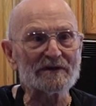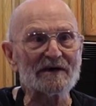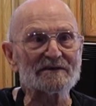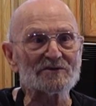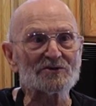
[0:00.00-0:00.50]

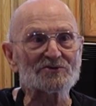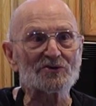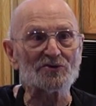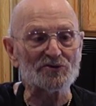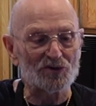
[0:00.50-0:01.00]
that looks
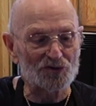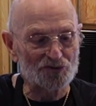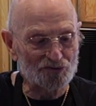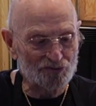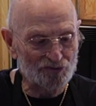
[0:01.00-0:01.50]
good.
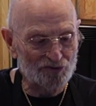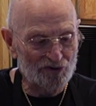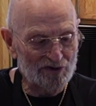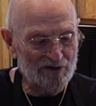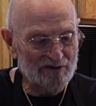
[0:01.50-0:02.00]

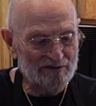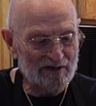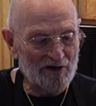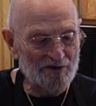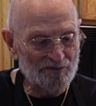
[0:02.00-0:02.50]

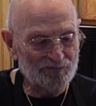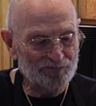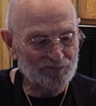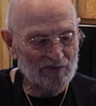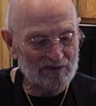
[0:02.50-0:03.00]
Huh?
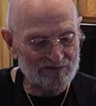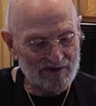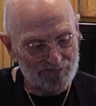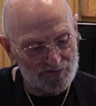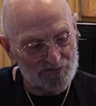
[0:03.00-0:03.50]
The
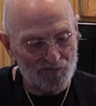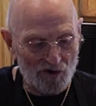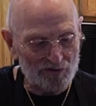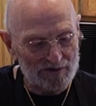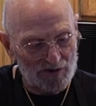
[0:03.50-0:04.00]
stuffing's
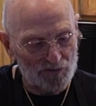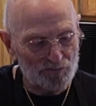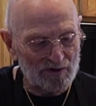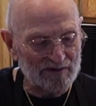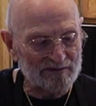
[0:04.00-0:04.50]
falling out,
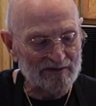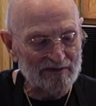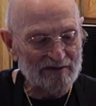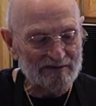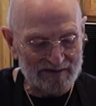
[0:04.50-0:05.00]
but
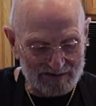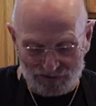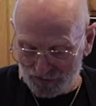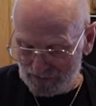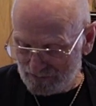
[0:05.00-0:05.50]
the ice
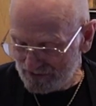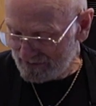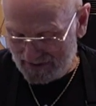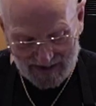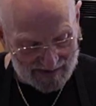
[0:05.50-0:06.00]
cream's
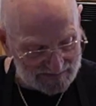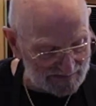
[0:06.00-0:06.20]
intact.